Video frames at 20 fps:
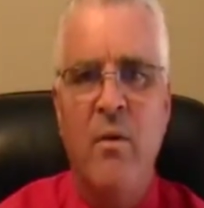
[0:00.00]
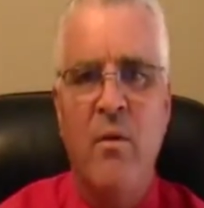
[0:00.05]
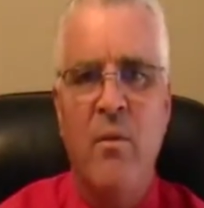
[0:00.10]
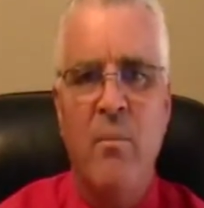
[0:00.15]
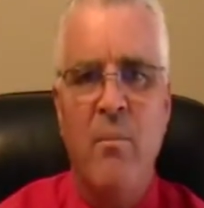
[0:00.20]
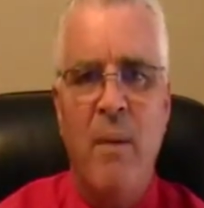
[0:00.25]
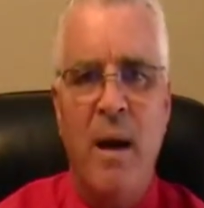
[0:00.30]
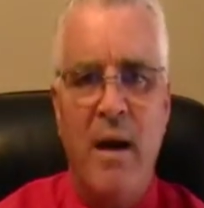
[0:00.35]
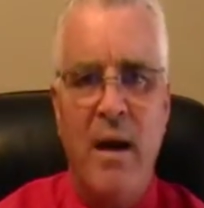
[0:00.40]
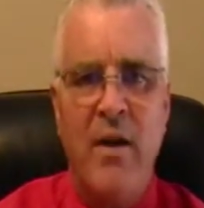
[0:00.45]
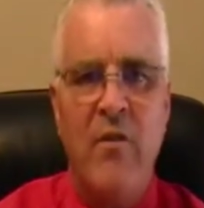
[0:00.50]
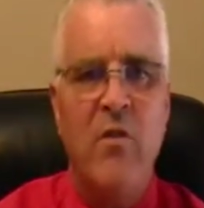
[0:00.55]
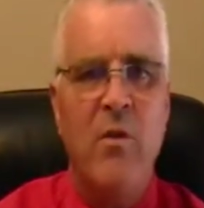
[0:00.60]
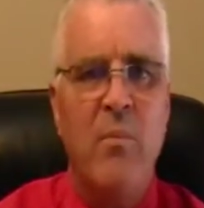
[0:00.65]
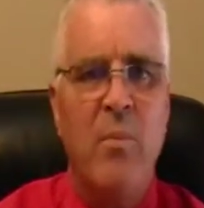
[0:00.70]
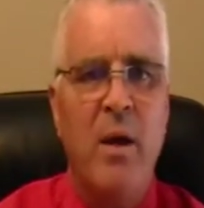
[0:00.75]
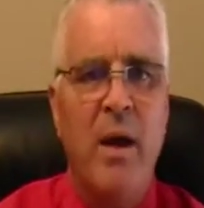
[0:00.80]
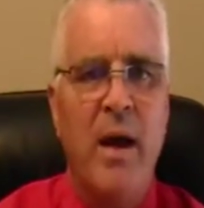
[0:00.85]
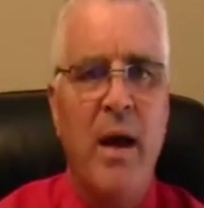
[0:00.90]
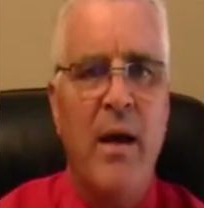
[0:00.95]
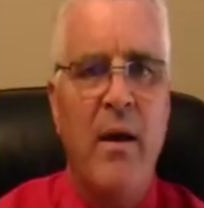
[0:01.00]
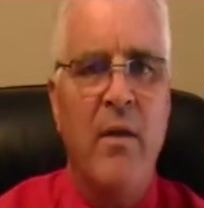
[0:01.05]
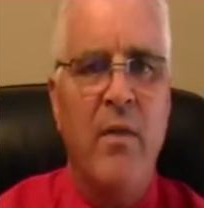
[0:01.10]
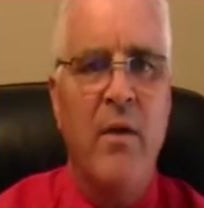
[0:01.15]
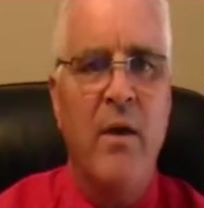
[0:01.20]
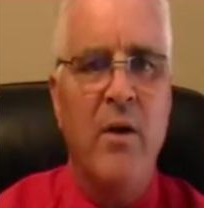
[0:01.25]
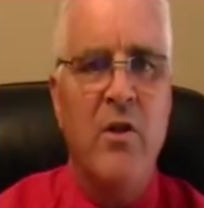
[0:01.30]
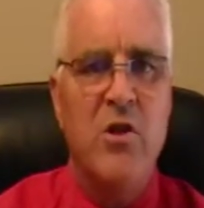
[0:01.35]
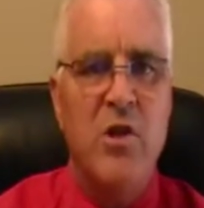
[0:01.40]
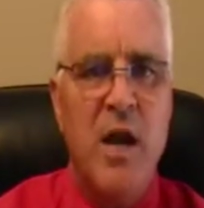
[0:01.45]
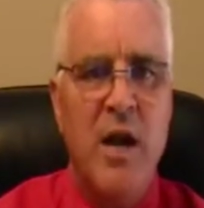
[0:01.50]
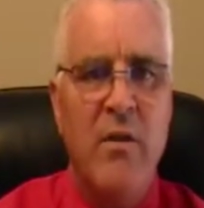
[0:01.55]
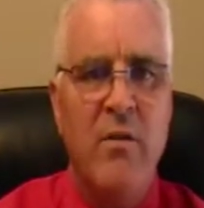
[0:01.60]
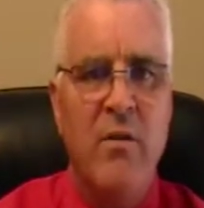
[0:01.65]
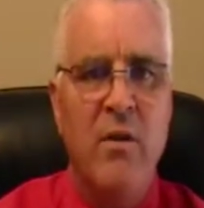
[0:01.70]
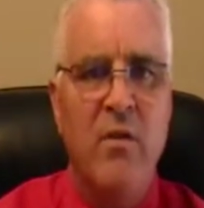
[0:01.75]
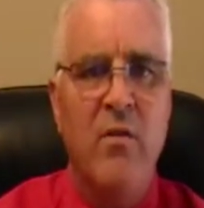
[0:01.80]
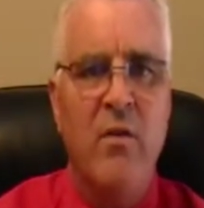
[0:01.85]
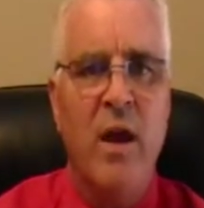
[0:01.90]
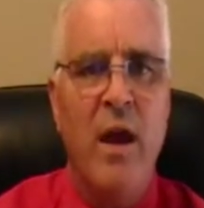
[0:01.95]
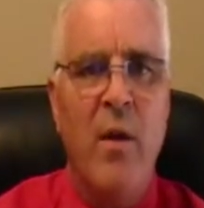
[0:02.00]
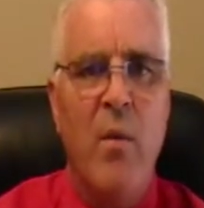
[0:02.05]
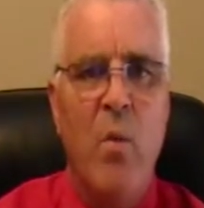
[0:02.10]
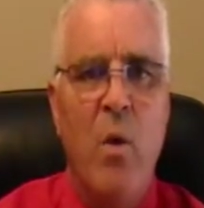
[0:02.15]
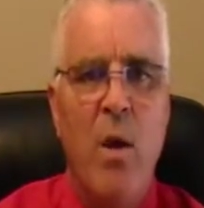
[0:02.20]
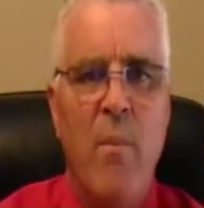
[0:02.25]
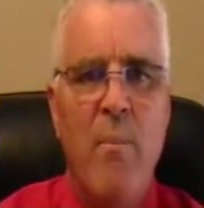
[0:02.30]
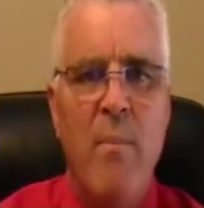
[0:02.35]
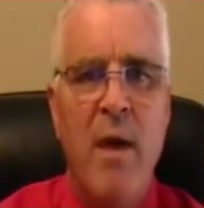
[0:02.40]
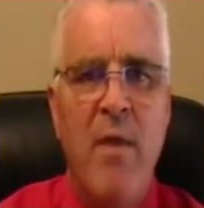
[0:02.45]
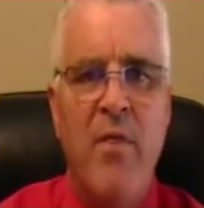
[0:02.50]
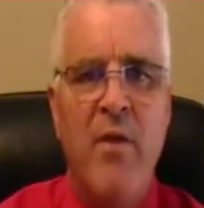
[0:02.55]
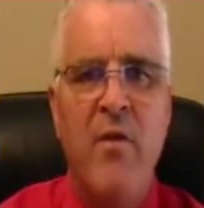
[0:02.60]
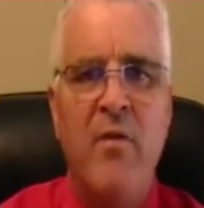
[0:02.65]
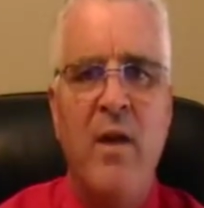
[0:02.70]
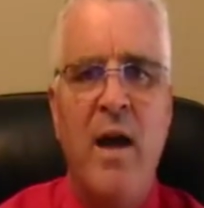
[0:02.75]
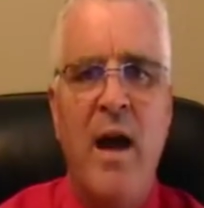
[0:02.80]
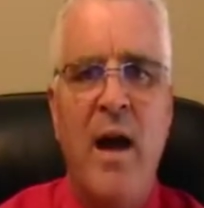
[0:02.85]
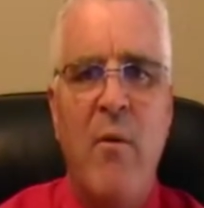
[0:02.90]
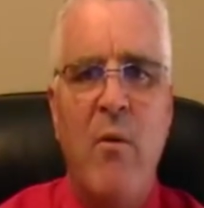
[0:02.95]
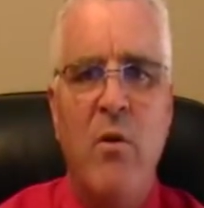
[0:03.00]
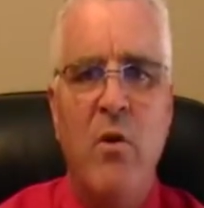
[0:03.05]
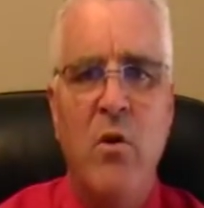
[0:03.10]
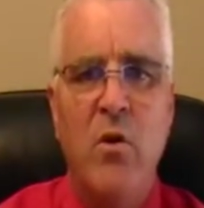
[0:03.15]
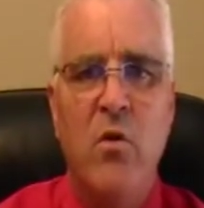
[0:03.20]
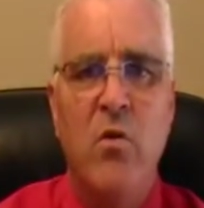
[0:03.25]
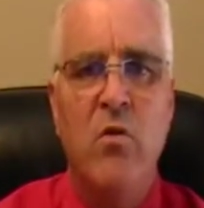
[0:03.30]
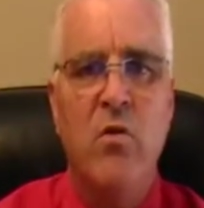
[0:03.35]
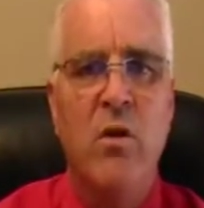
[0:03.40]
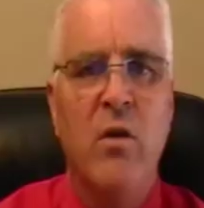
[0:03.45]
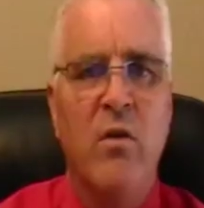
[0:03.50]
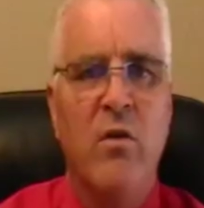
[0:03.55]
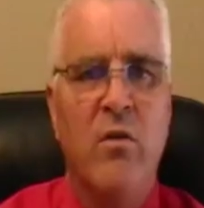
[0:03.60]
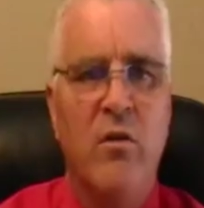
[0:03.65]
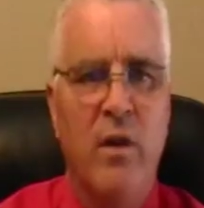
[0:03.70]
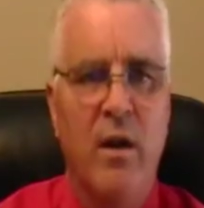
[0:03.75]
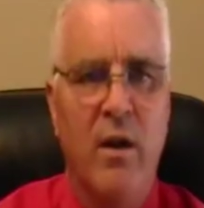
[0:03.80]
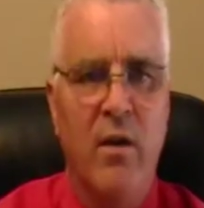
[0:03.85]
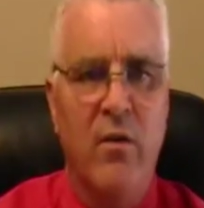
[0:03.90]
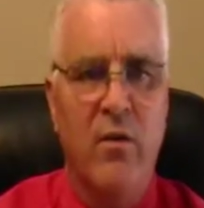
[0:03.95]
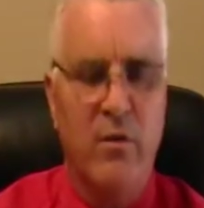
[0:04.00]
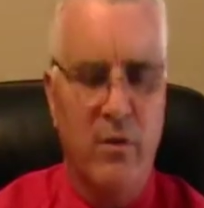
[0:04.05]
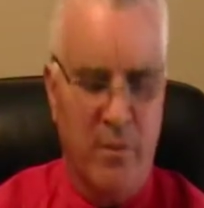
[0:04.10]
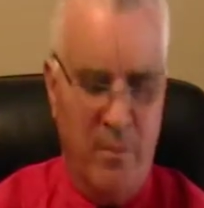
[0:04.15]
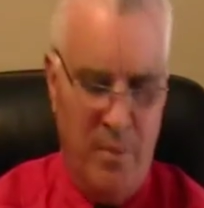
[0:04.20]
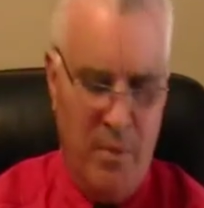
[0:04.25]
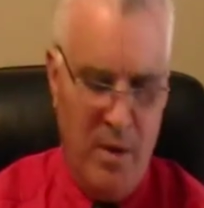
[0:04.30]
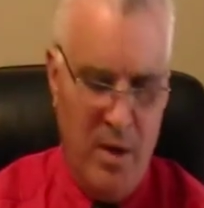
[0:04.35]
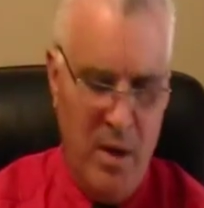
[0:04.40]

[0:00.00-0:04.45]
my lesson plan the objectives and what methods I will use to assess.